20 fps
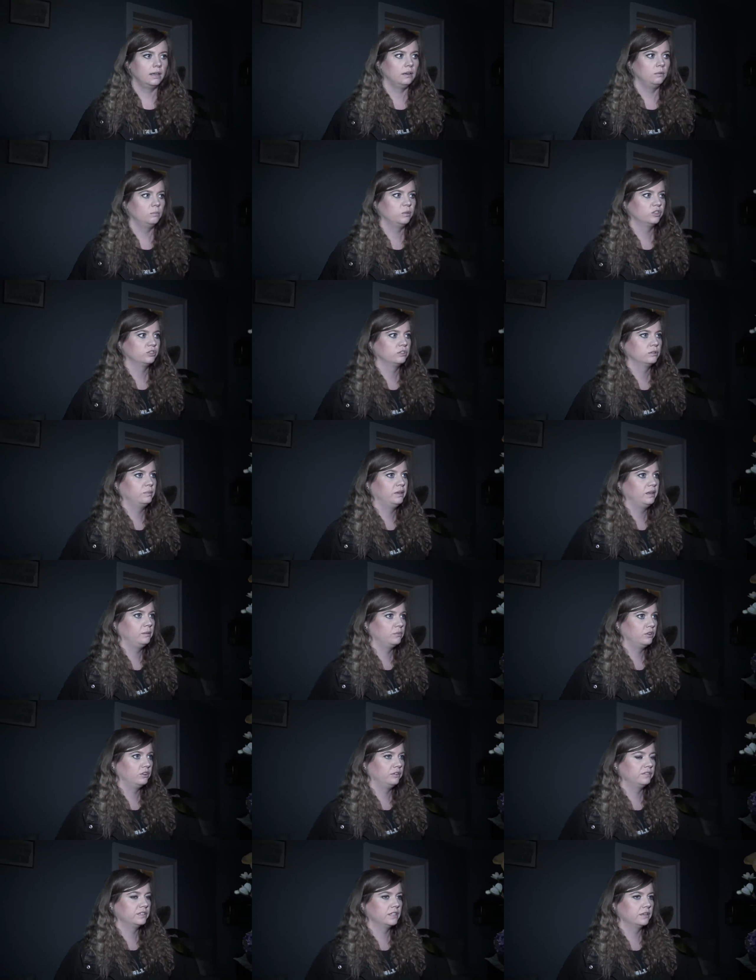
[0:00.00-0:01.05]
Can you possibly
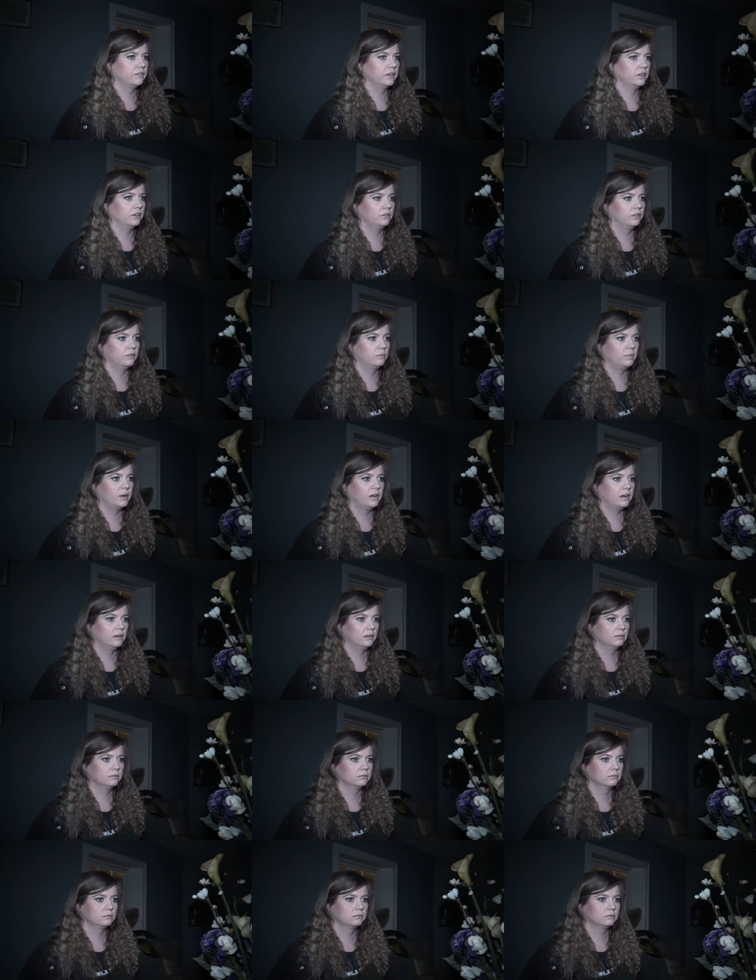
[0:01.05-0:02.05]
move something on the bar?